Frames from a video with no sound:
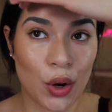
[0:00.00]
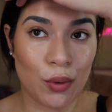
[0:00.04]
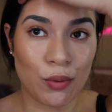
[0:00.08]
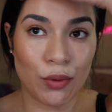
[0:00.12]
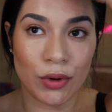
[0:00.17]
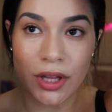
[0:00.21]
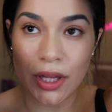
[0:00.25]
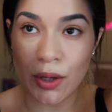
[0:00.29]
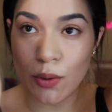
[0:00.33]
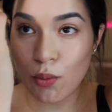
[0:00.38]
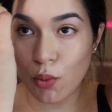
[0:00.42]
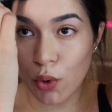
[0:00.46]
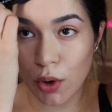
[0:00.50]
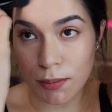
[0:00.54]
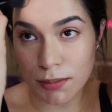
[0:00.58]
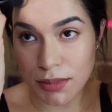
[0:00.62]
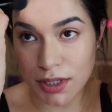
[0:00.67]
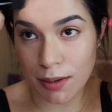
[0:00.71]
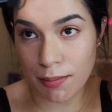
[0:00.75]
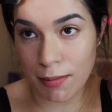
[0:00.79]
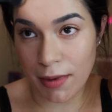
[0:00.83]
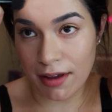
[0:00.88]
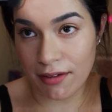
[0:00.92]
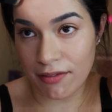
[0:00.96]
really warms
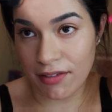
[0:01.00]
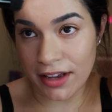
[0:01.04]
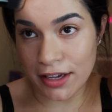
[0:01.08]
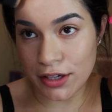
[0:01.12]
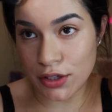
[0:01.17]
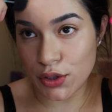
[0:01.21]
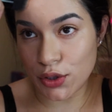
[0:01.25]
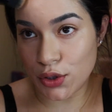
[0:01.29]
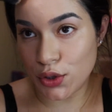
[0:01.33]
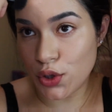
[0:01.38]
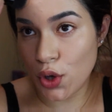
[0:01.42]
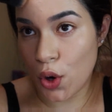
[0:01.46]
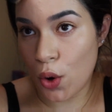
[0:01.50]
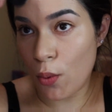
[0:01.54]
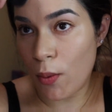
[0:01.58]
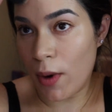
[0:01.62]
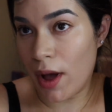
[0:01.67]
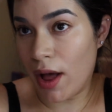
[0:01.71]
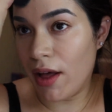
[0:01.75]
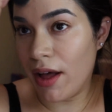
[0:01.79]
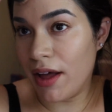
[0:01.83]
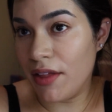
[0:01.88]
up my face so well.